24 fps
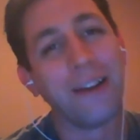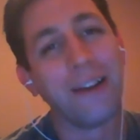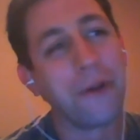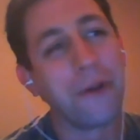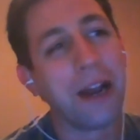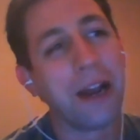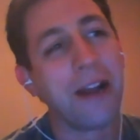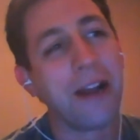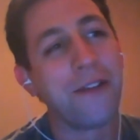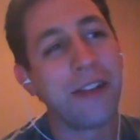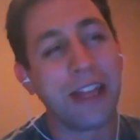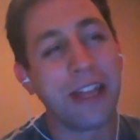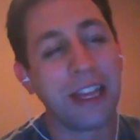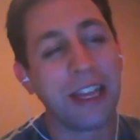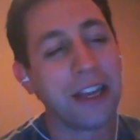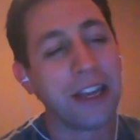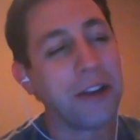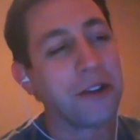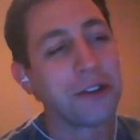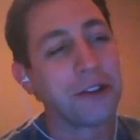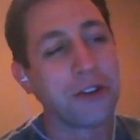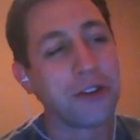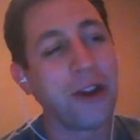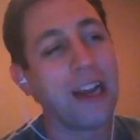when everything
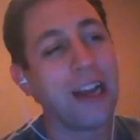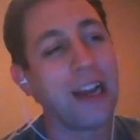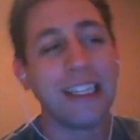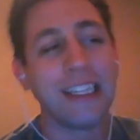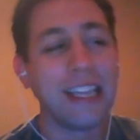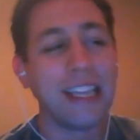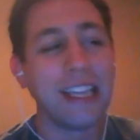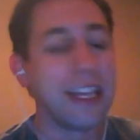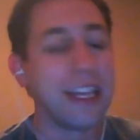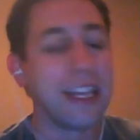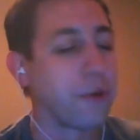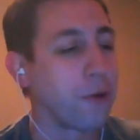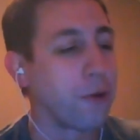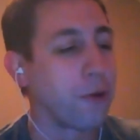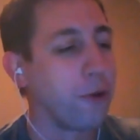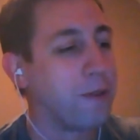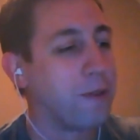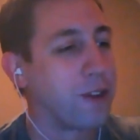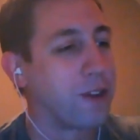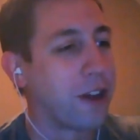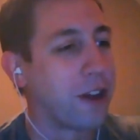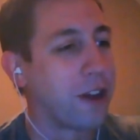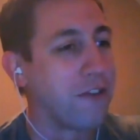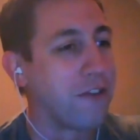goes crazy and the
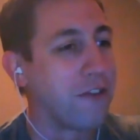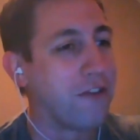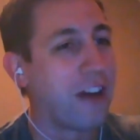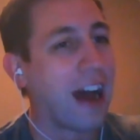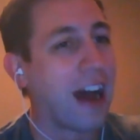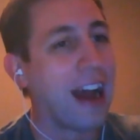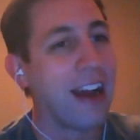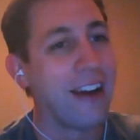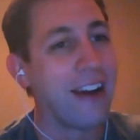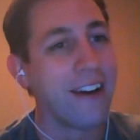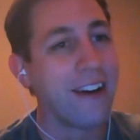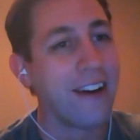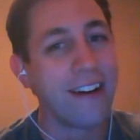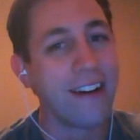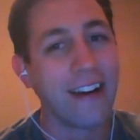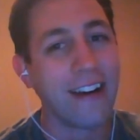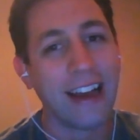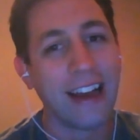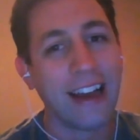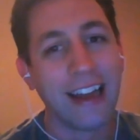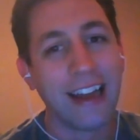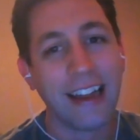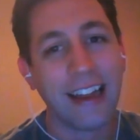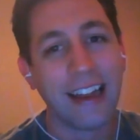room's on fire
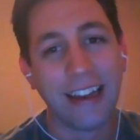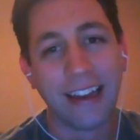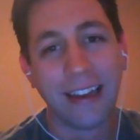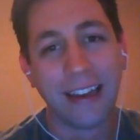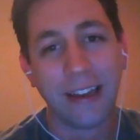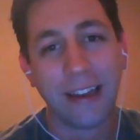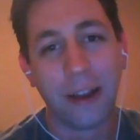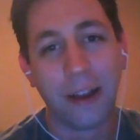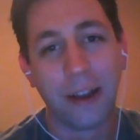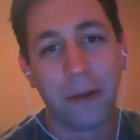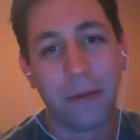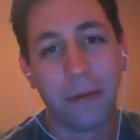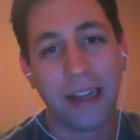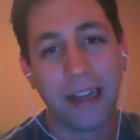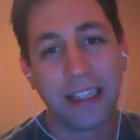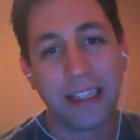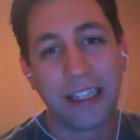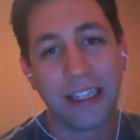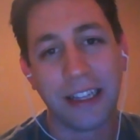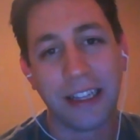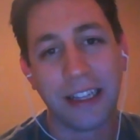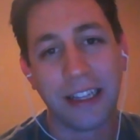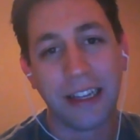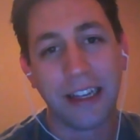and they're
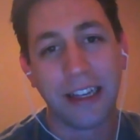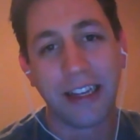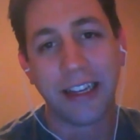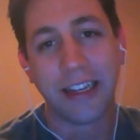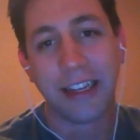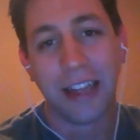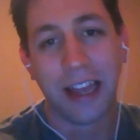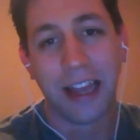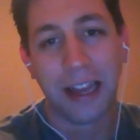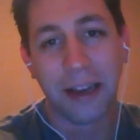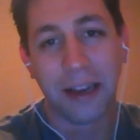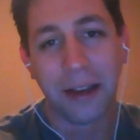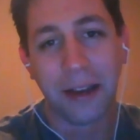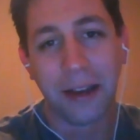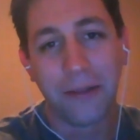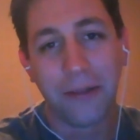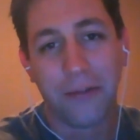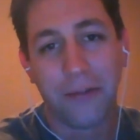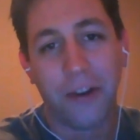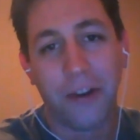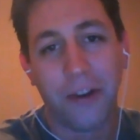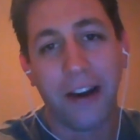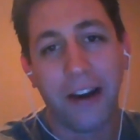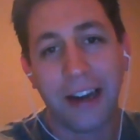basically in like
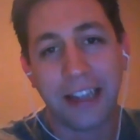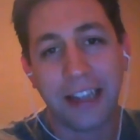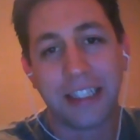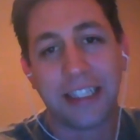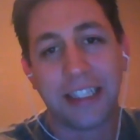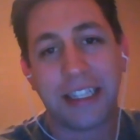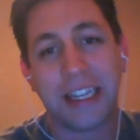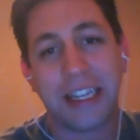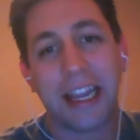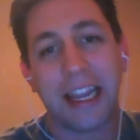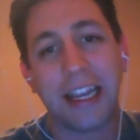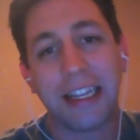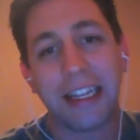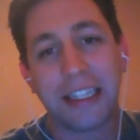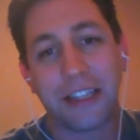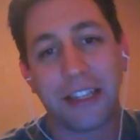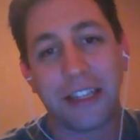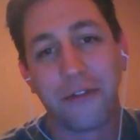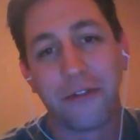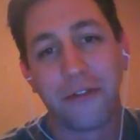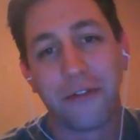various states of